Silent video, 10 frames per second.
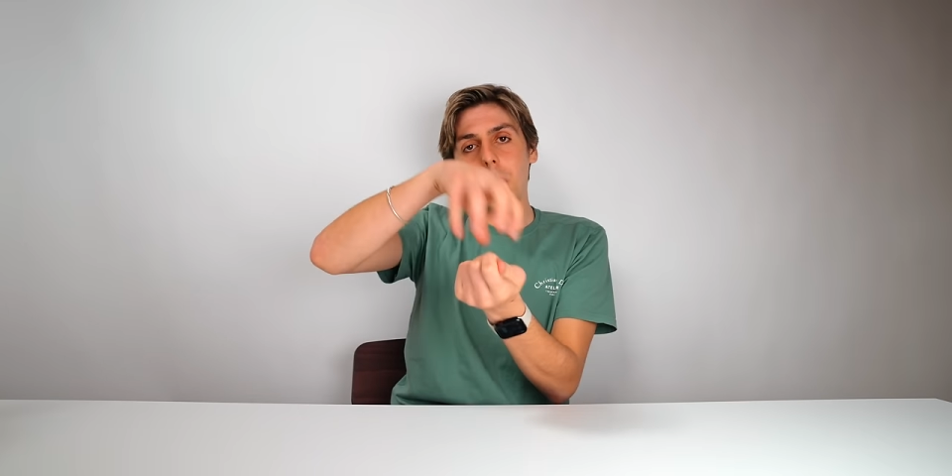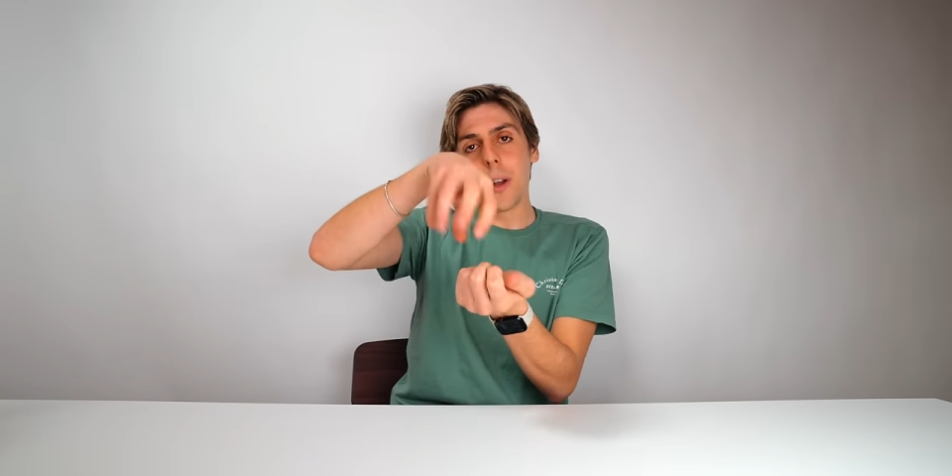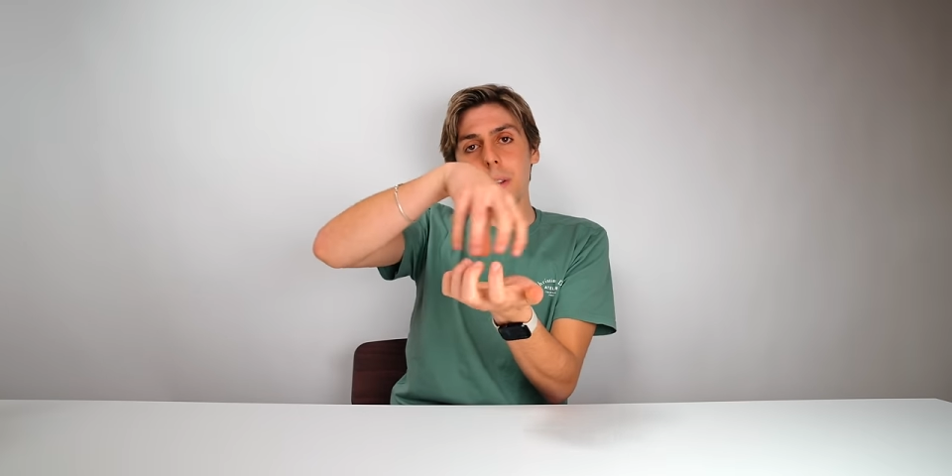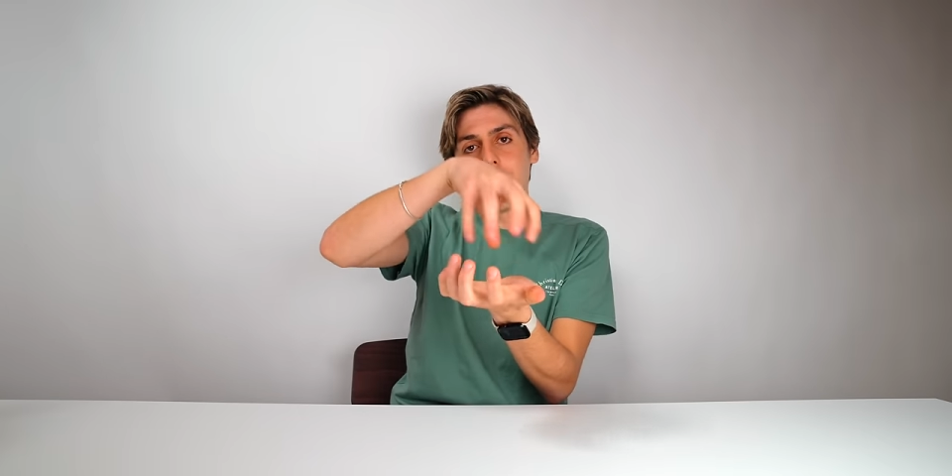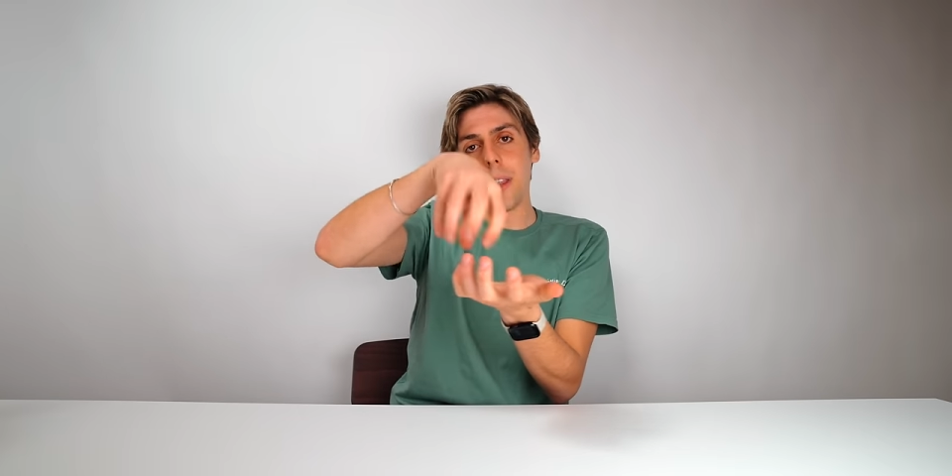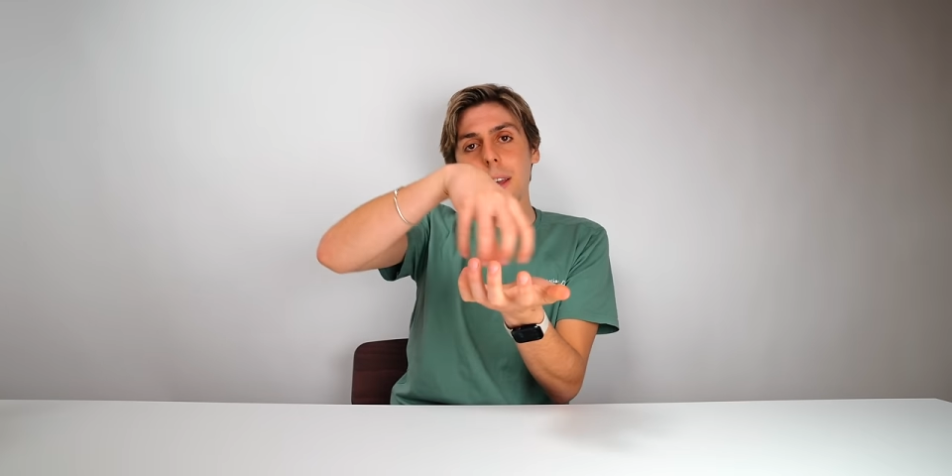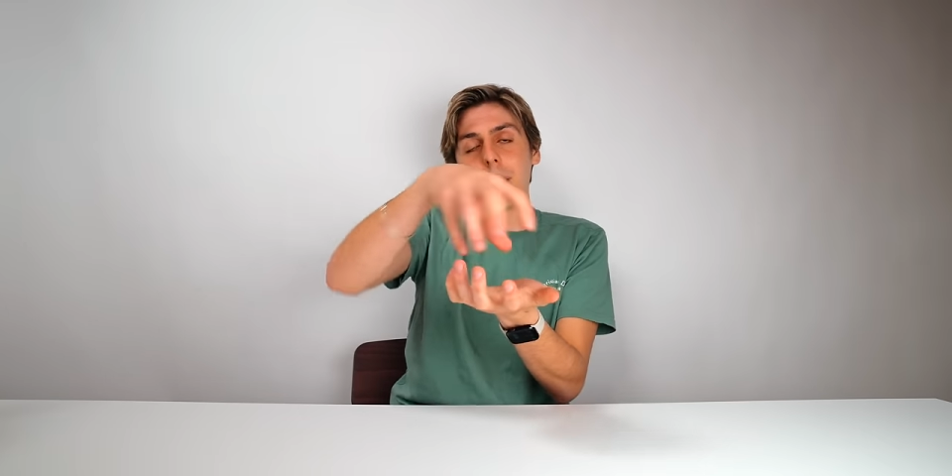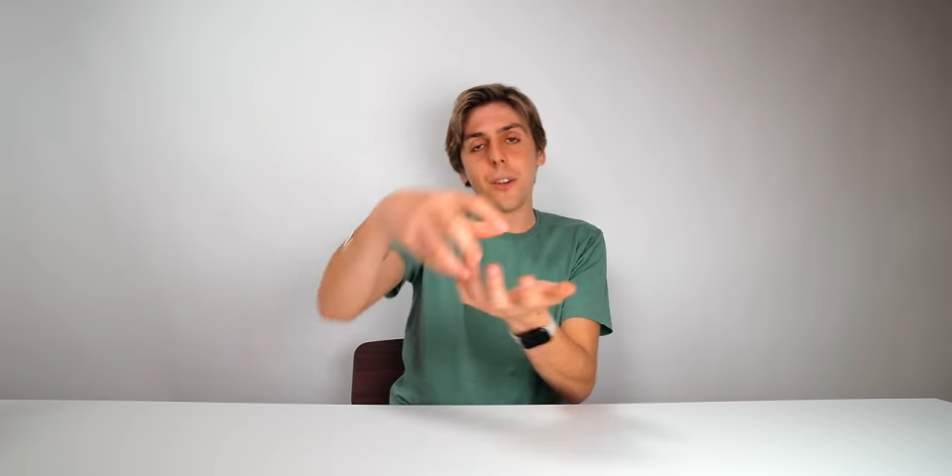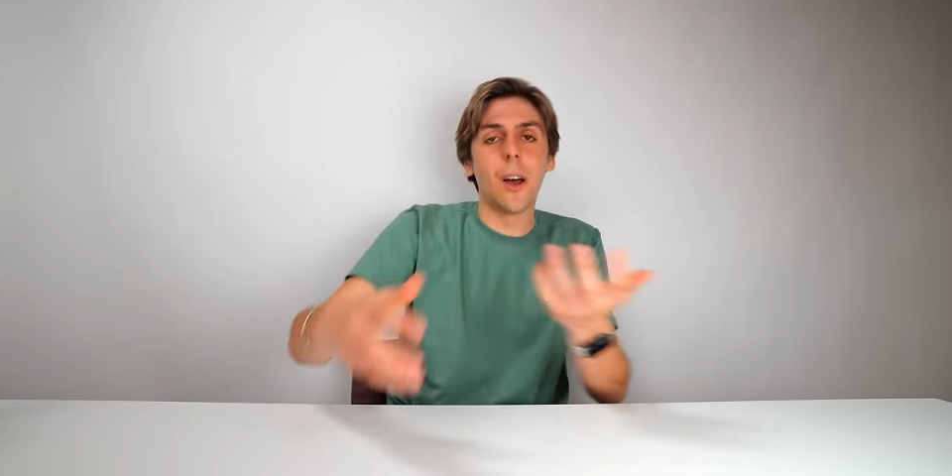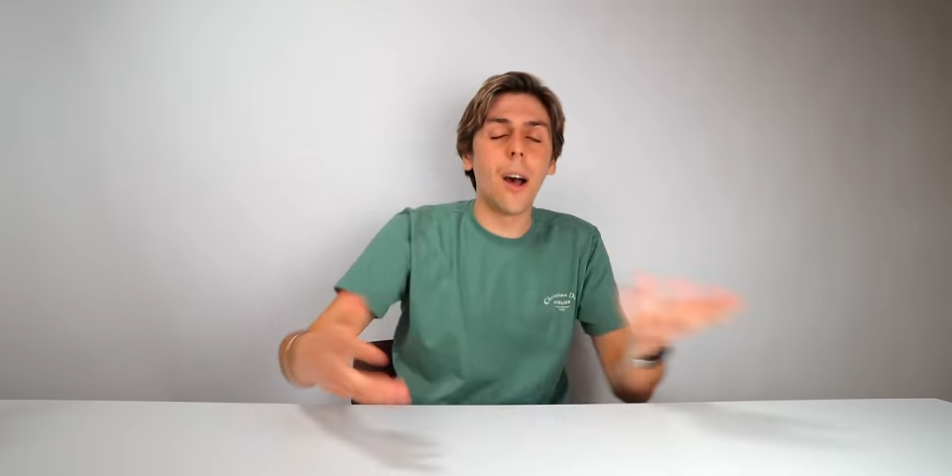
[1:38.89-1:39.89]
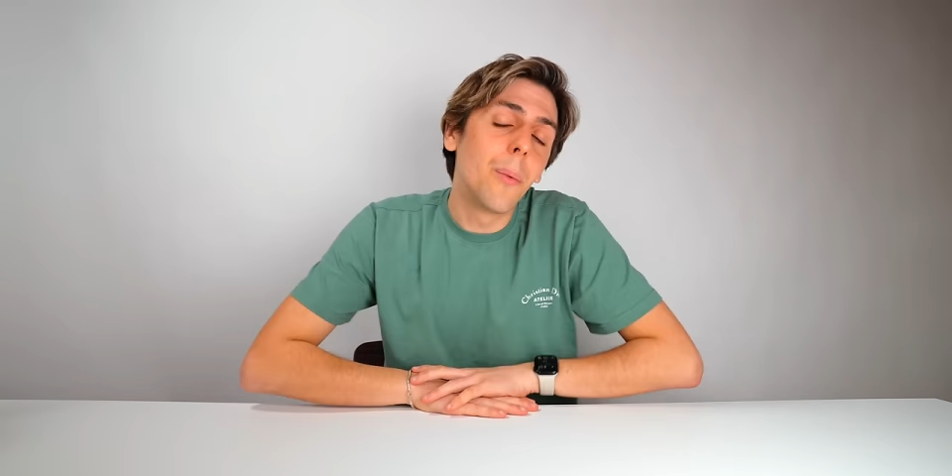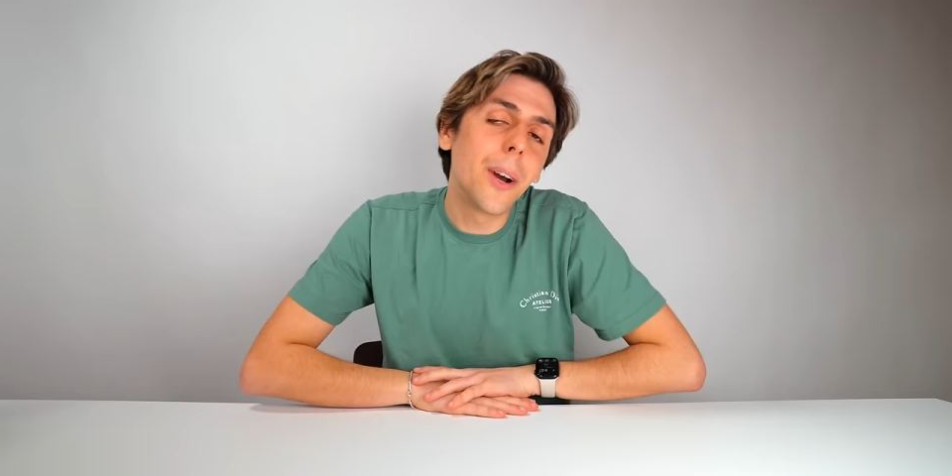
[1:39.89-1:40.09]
wiggle like the top.